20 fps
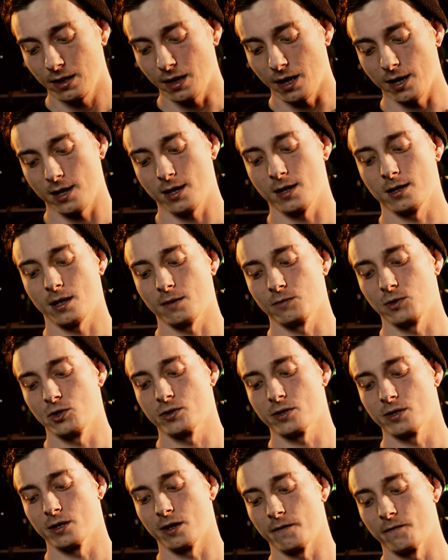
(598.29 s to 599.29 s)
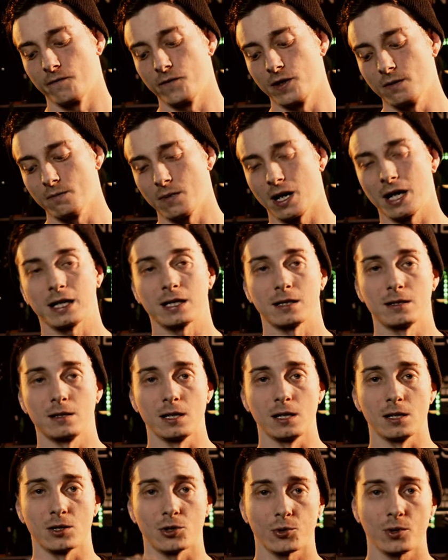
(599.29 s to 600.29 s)
and I'm using their VMic
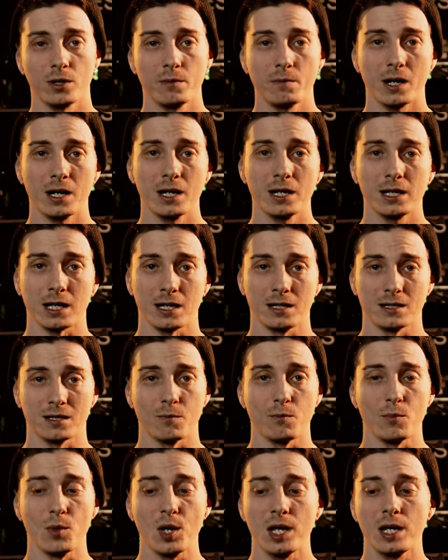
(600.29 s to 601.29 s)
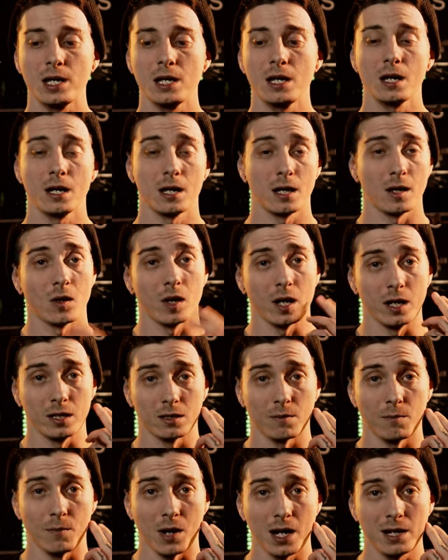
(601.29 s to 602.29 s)
D3 mic into me,
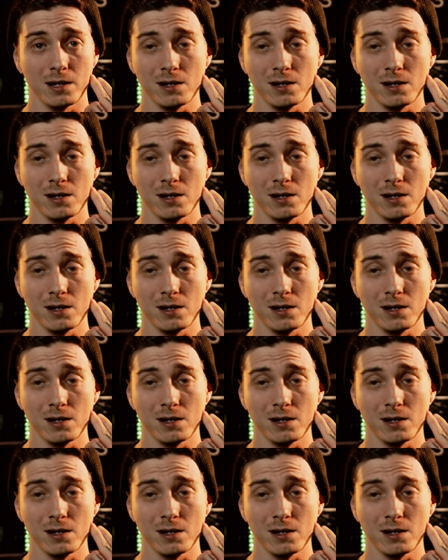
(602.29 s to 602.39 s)
into my